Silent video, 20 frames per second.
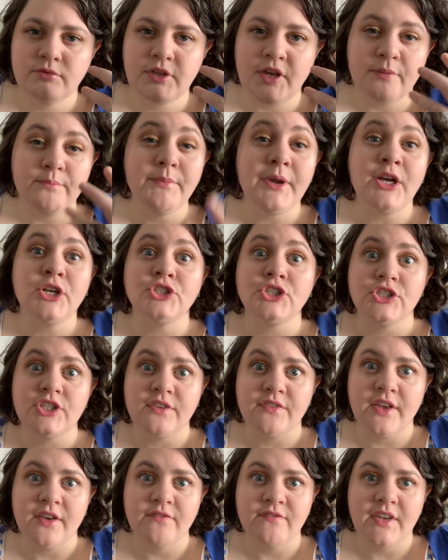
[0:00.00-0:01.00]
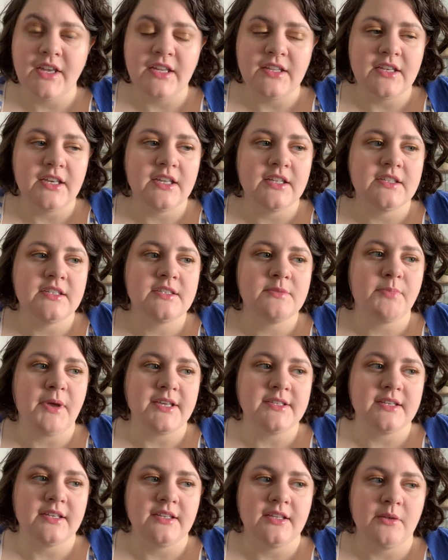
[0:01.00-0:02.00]
marriages of convenience,
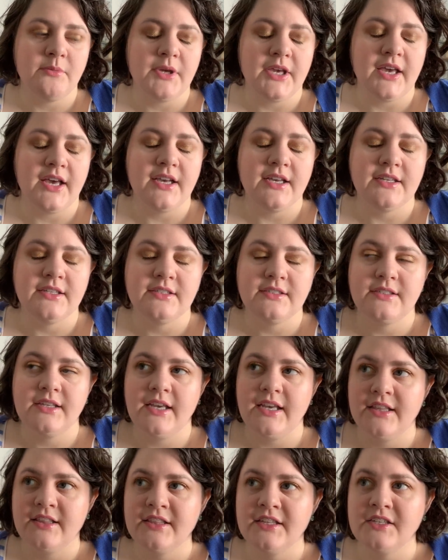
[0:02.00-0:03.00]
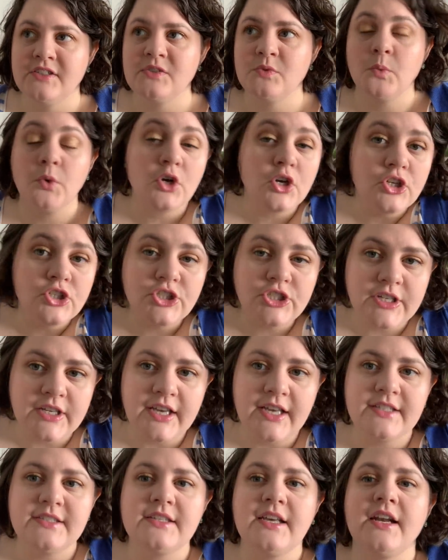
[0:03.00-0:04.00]
basically, because in this world she
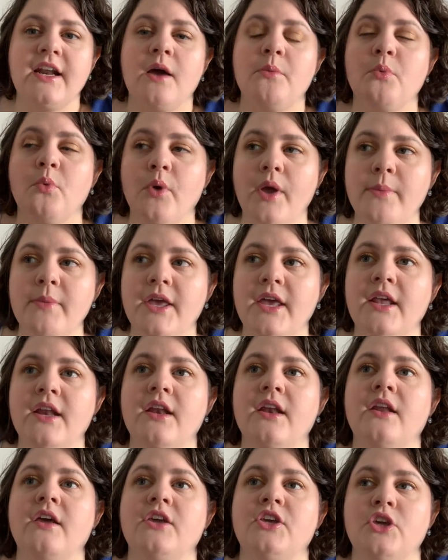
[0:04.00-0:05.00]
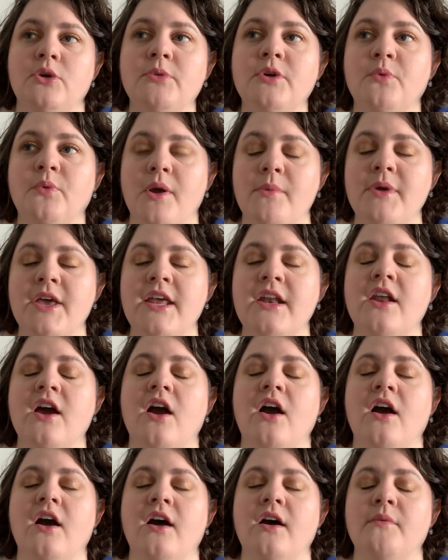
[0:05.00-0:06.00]
has set up, women, human women,
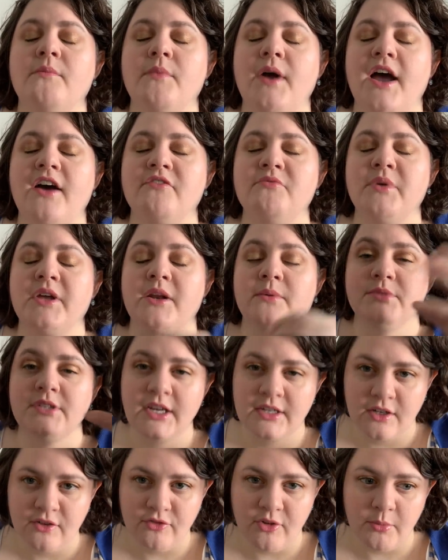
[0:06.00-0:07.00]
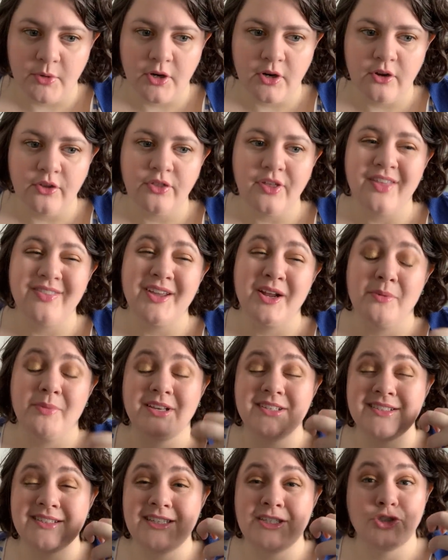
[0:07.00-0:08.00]
have been abducted from Earth, and they are
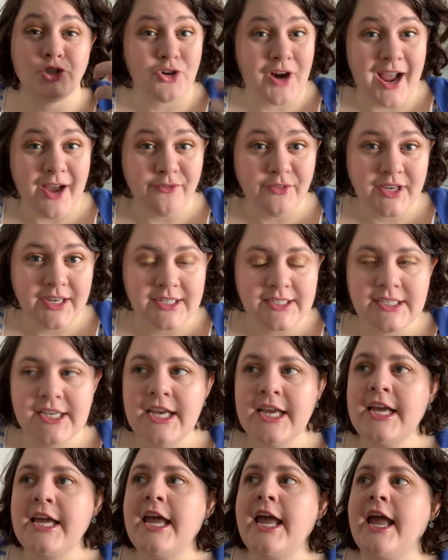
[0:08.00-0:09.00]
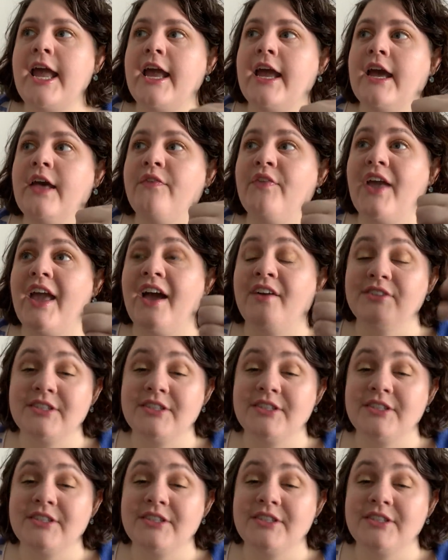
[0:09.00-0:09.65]
basically trafficked, and they have